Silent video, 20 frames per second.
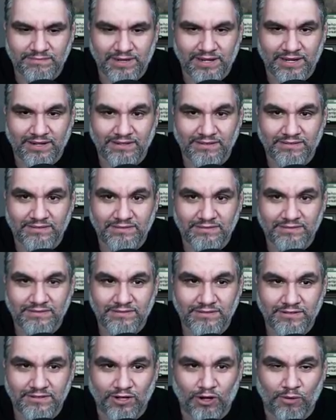Man.
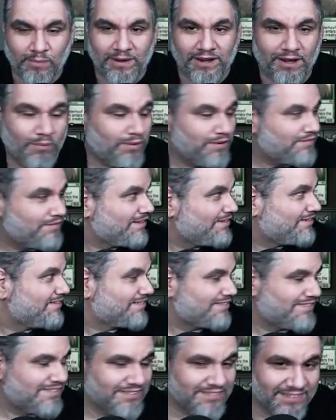Oh my god, what if they
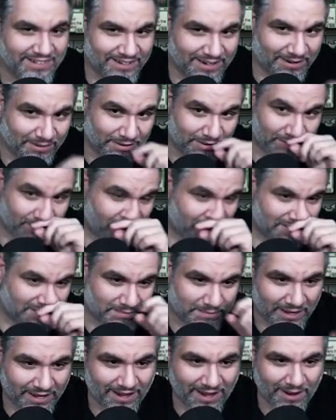took two there? I would have oh, lost,
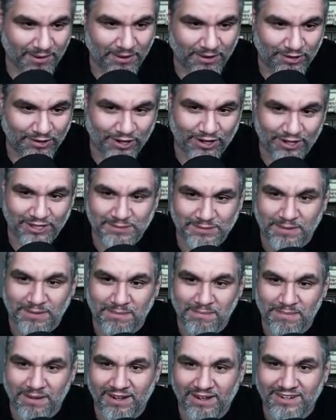oh, my, I would have lost
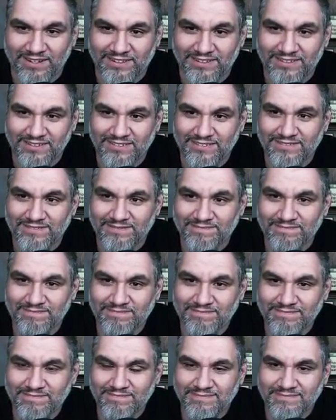my mind.
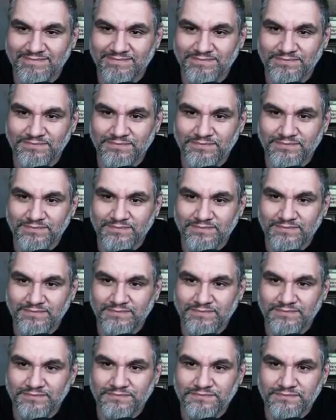That would
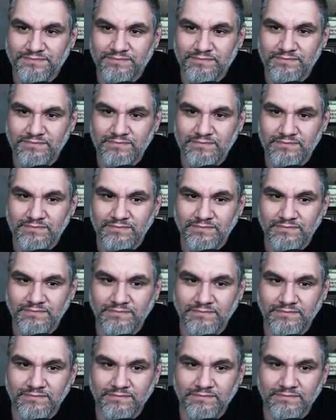have been super epic,
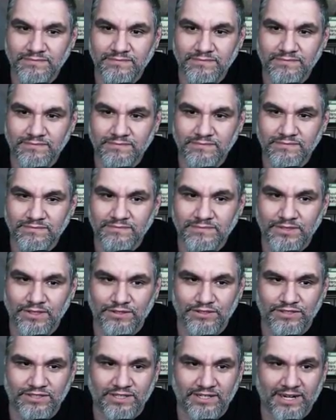bro.
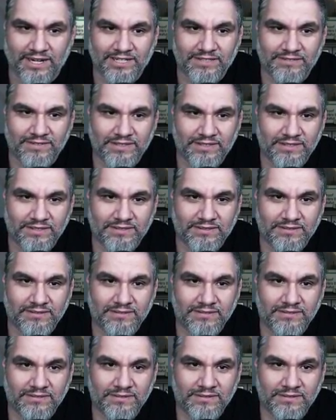Are you just going to activate this?